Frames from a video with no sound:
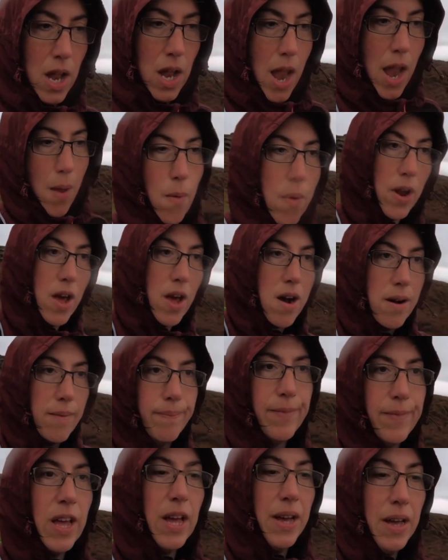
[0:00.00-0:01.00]
No, we're not.
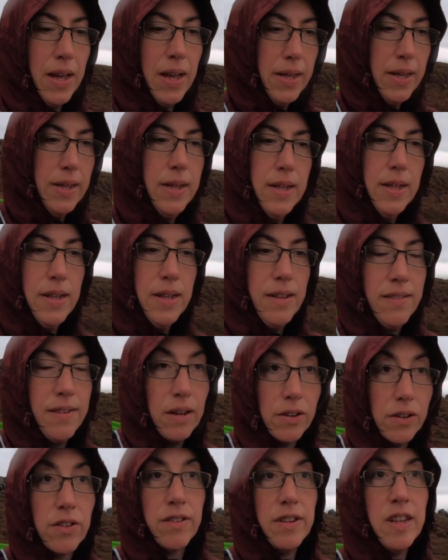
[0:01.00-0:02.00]

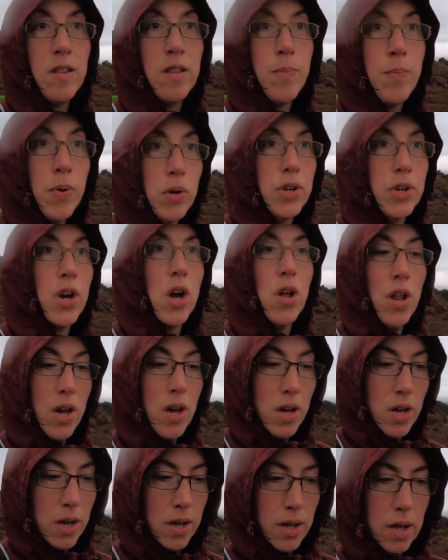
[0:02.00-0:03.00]
So I just need to push on.
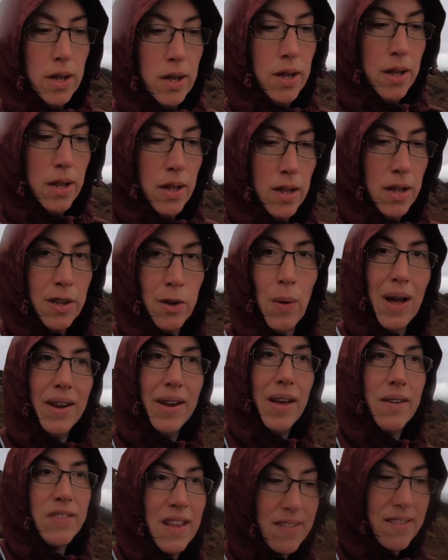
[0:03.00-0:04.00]

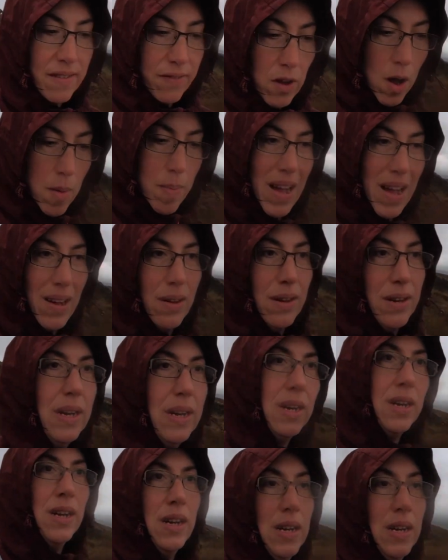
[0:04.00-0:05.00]
Twatnav says I've got about
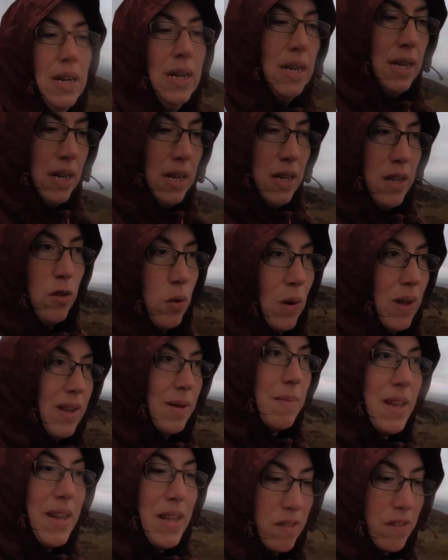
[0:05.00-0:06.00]

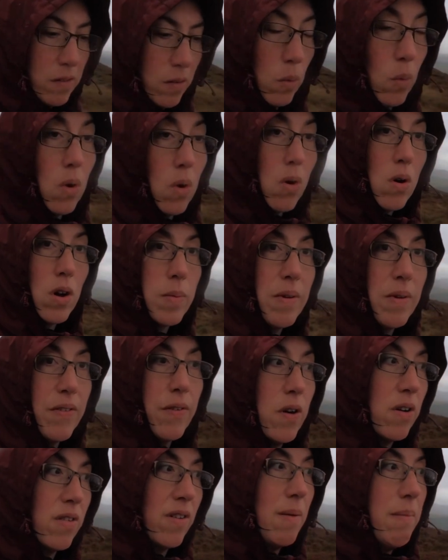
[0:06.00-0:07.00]
20 minutes to walk
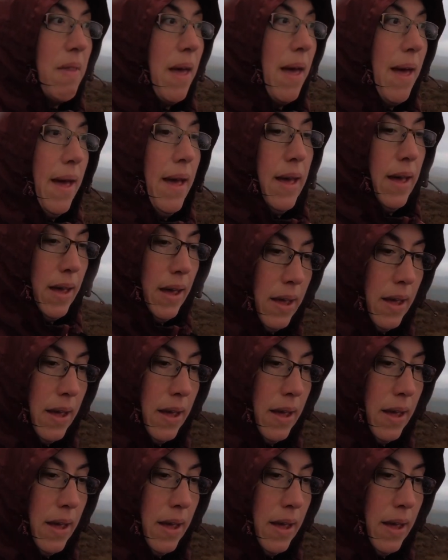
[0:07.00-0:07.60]
before I'm there.